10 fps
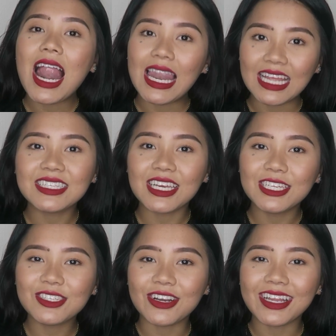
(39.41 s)
Let's get
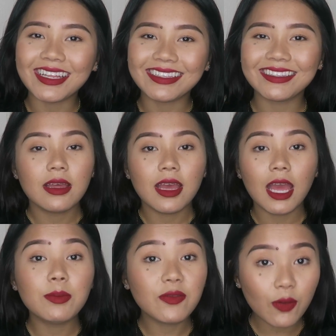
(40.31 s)
it started.
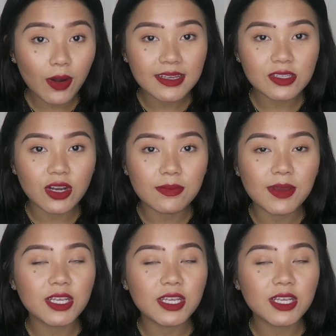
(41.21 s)
And before I start,